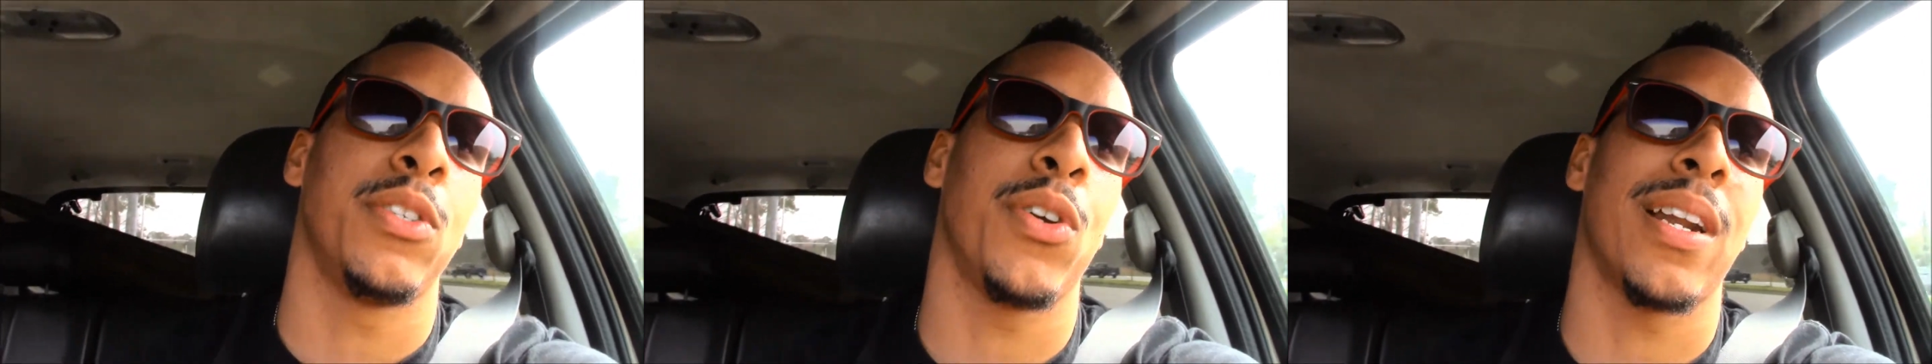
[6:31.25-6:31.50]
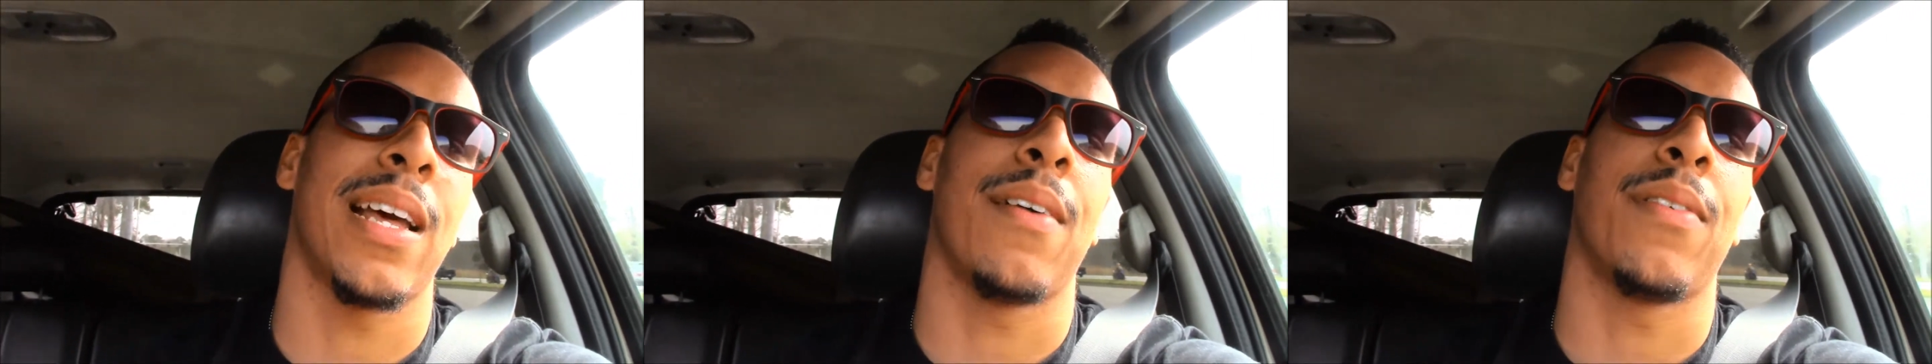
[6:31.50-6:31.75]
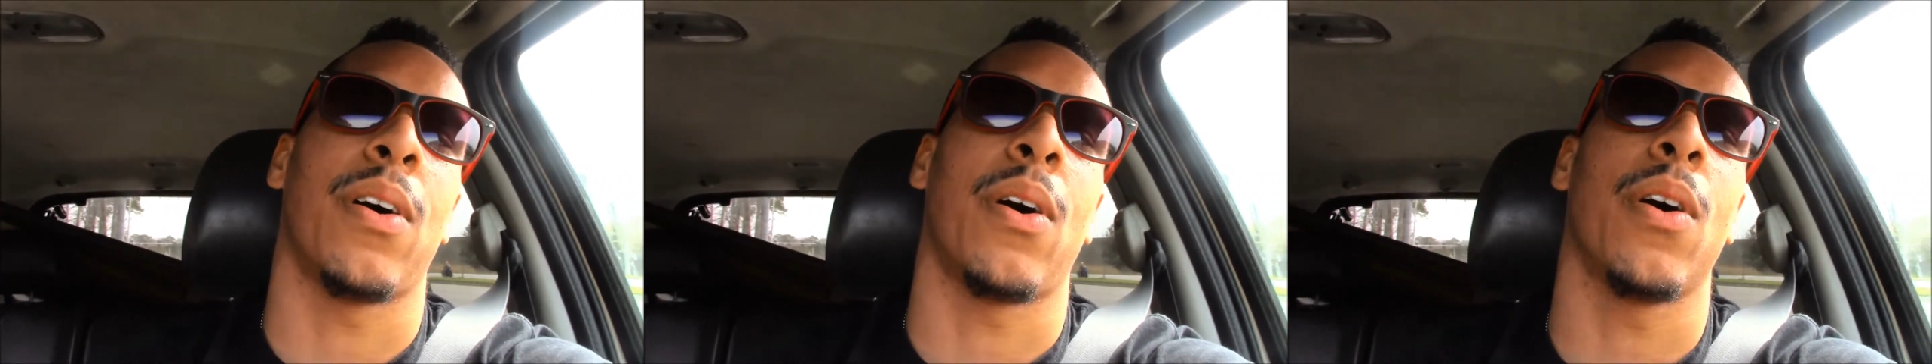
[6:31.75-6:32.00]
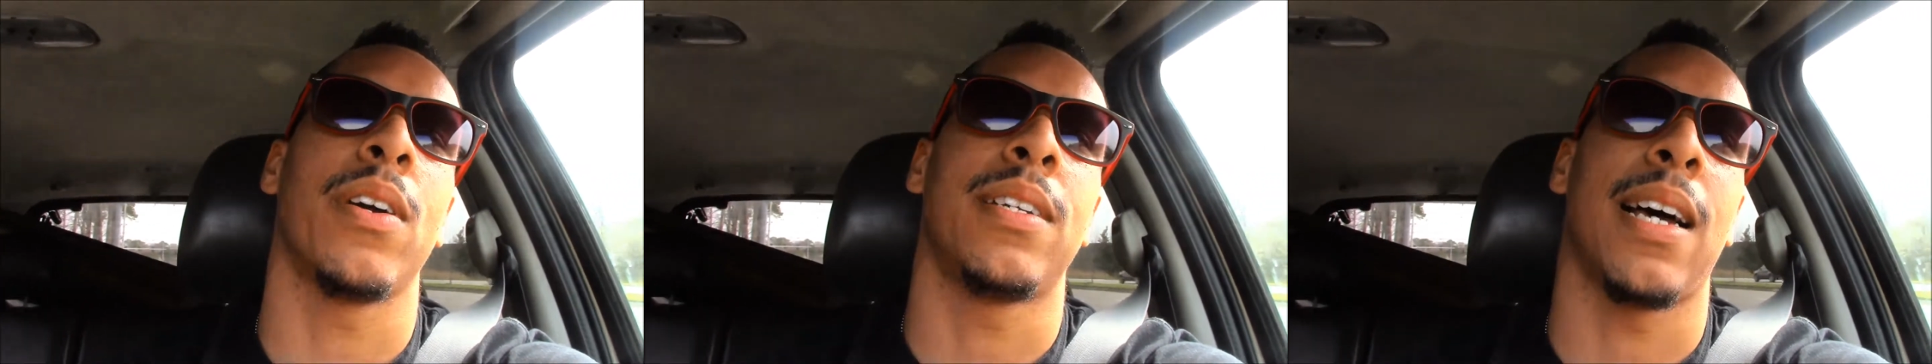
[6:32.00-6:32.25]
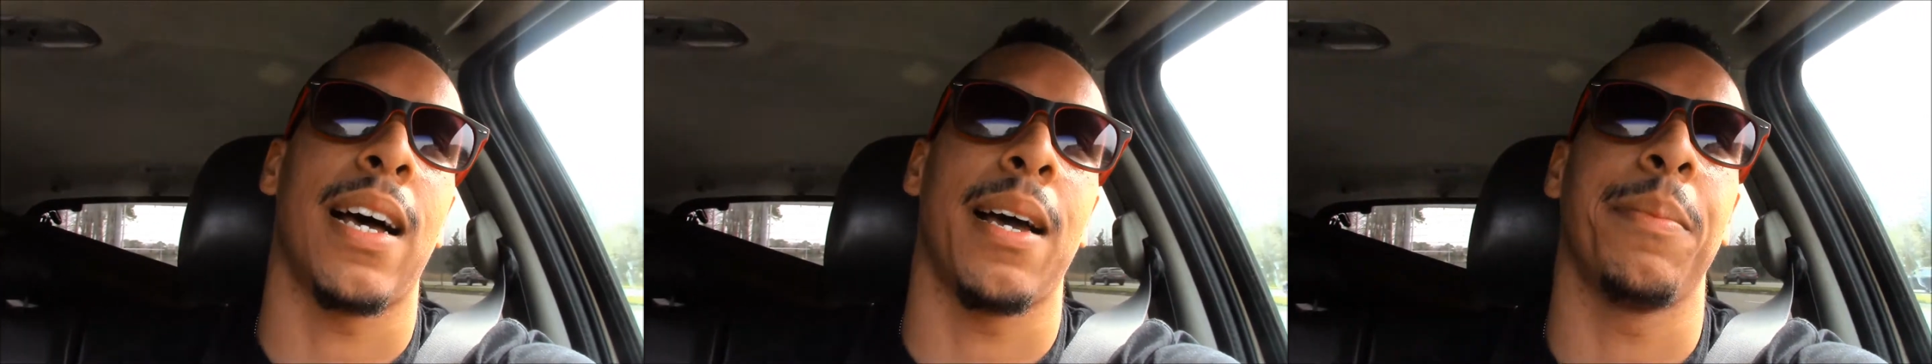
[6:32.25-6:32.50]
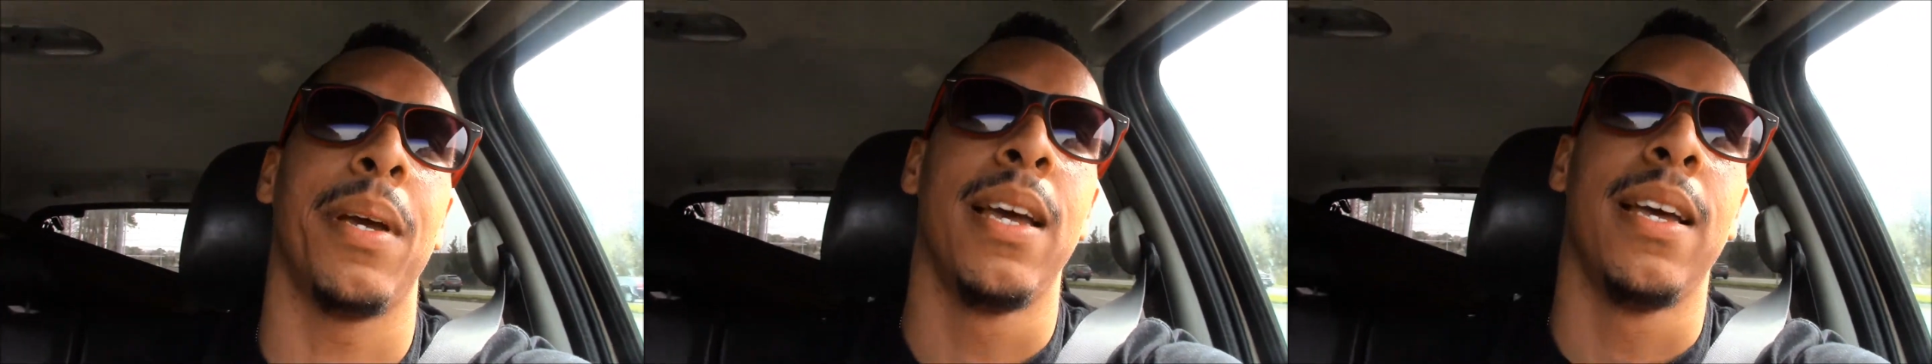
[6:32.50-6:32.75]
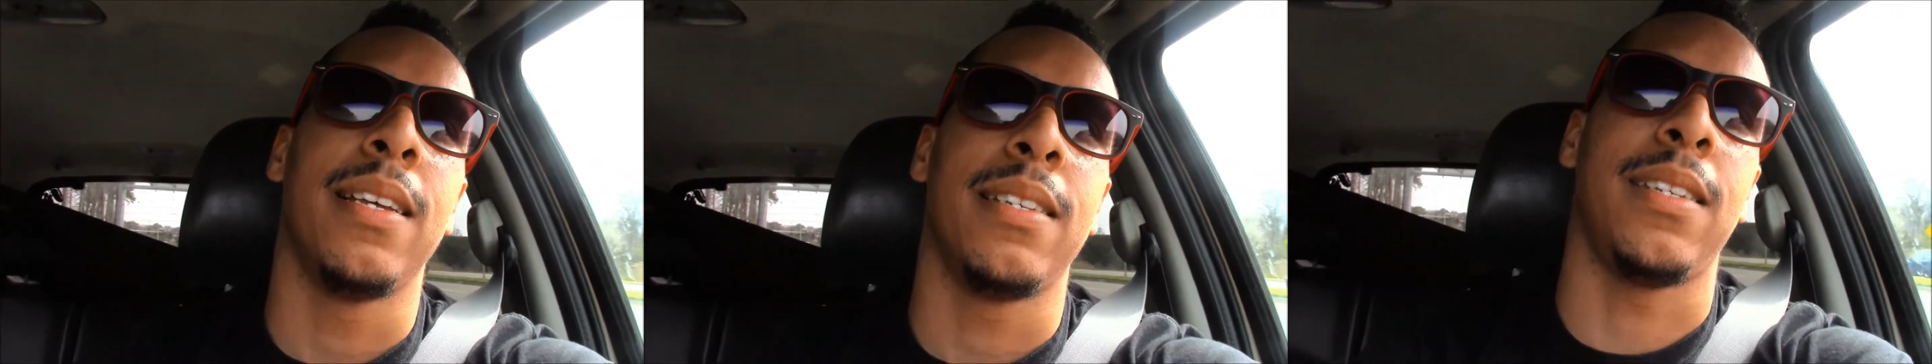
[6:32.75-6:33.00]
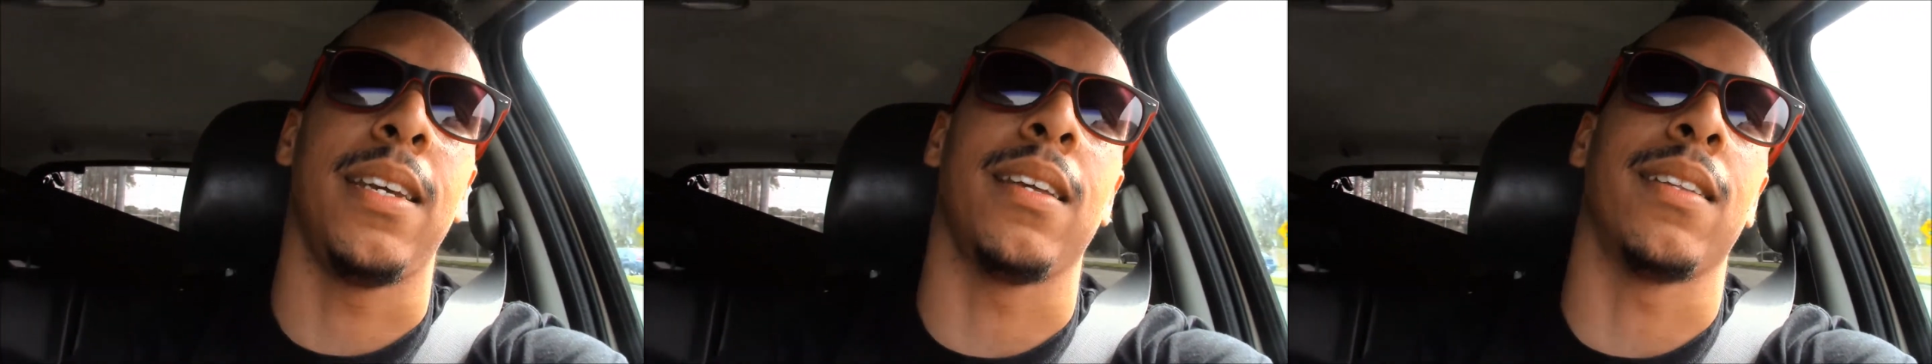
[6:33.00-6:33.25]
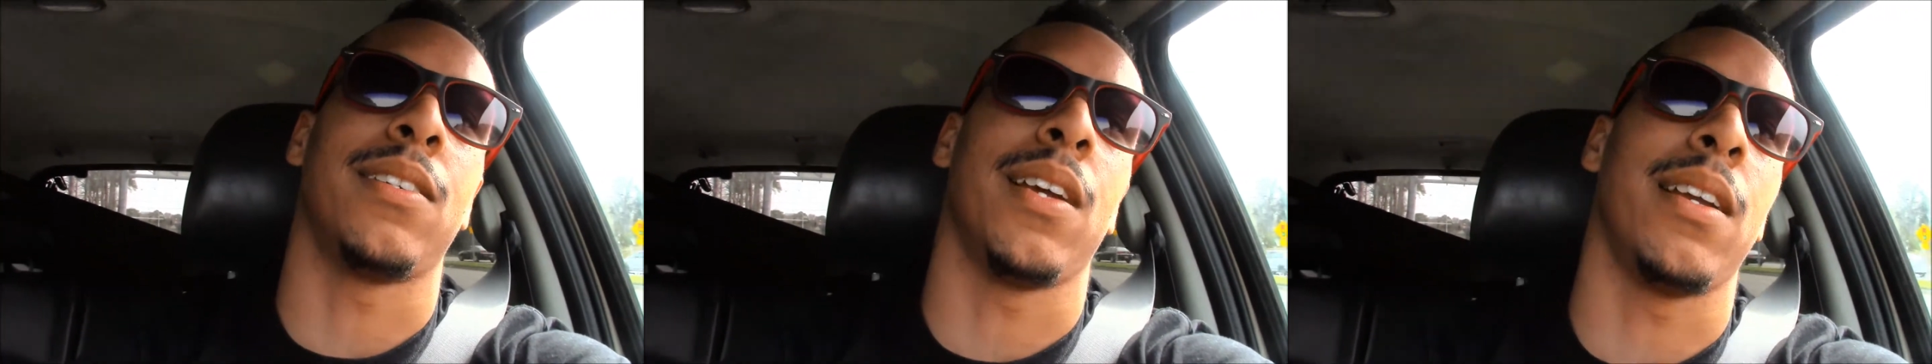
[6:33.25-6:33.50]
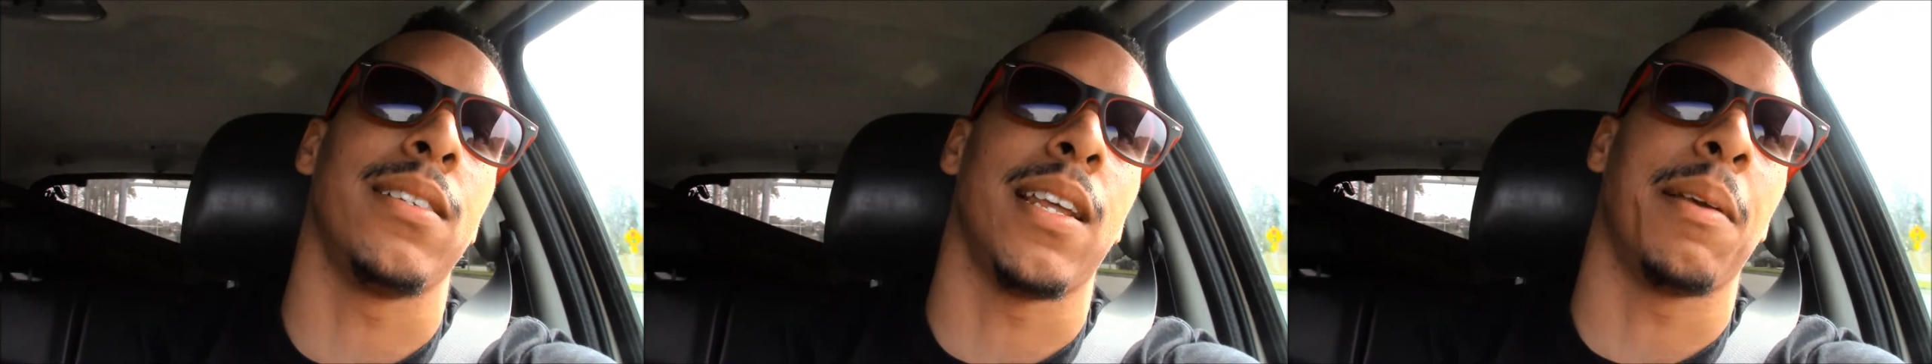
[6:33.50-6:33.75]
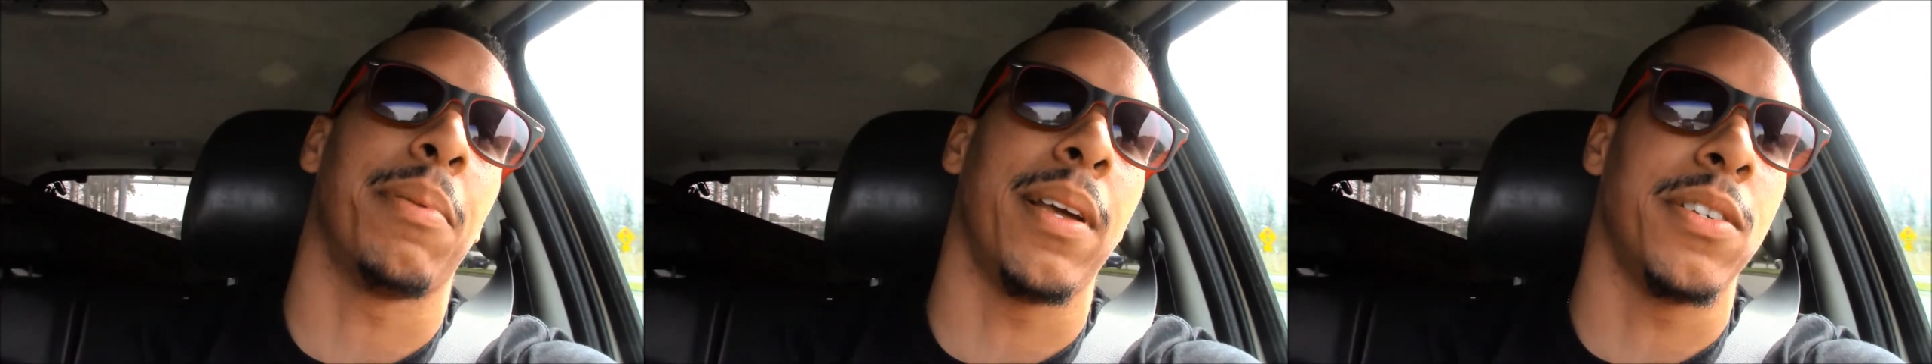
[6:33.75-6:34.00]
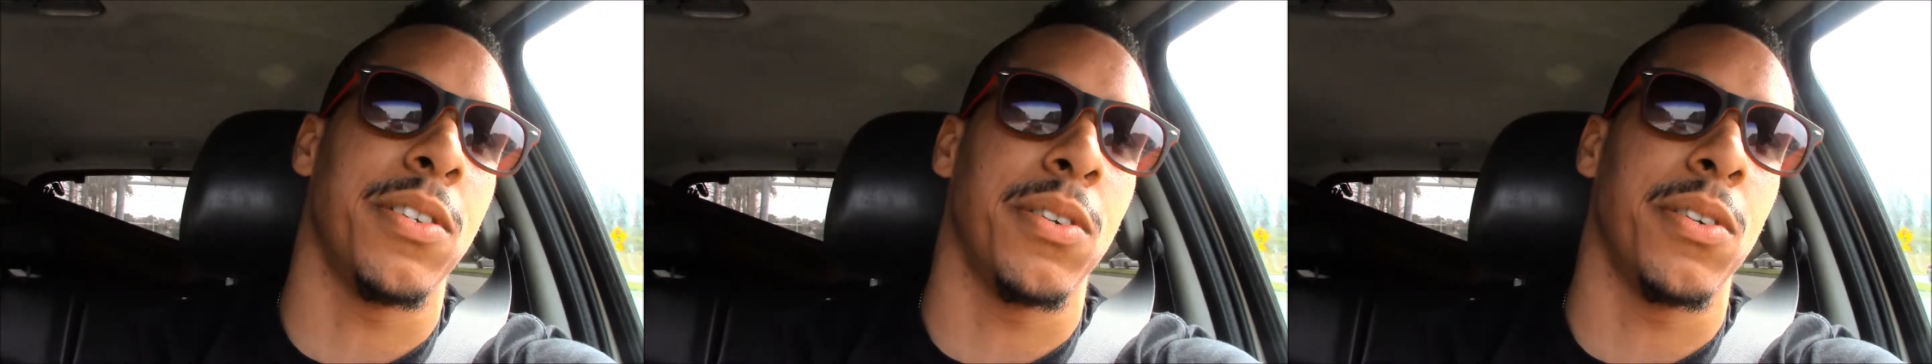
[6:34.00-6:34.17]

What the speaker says: You're gonna have a hard time seeing the change take place in